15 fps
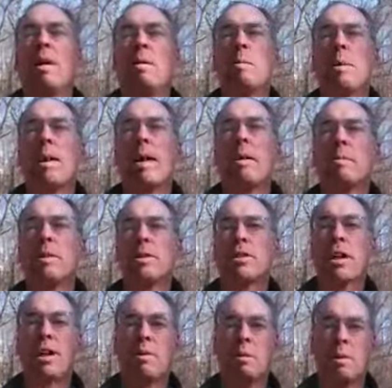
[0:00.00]
perhaps a
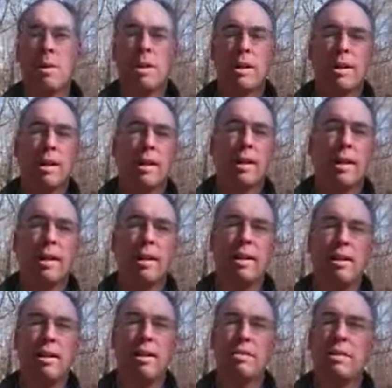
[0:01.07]
sidewalk,
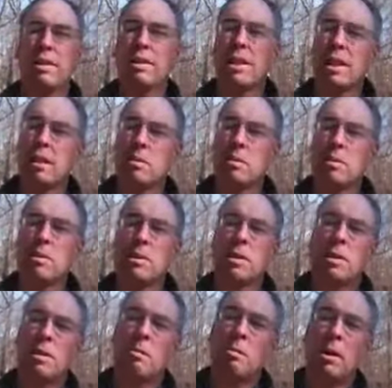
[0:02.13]
and oftentimes
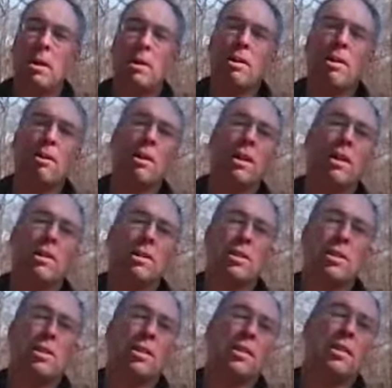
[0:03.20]
the better location
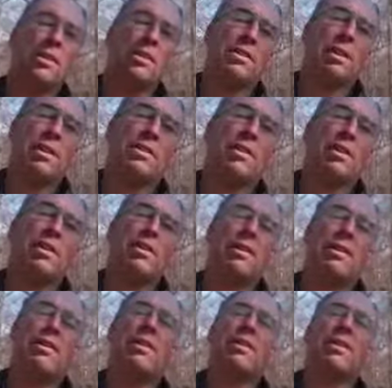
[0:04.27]
is a greater
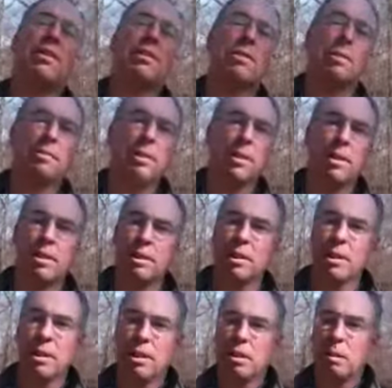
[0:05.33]
distance from the
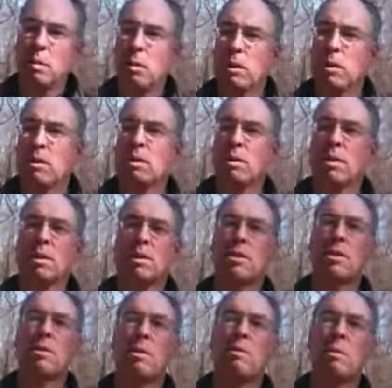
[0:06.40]
water source,
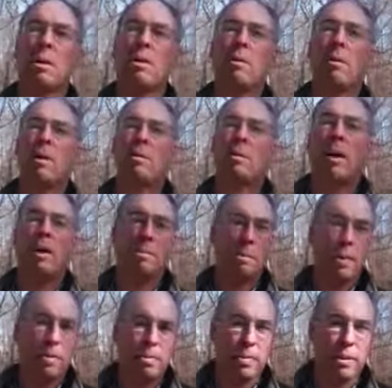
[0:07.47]
so you may want to pipe
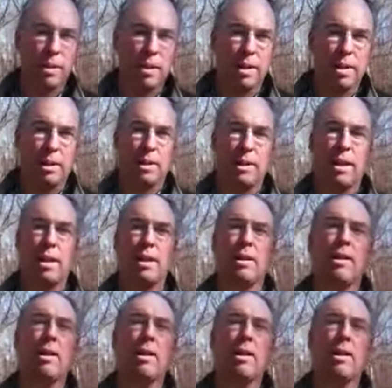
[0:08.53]
it. And again,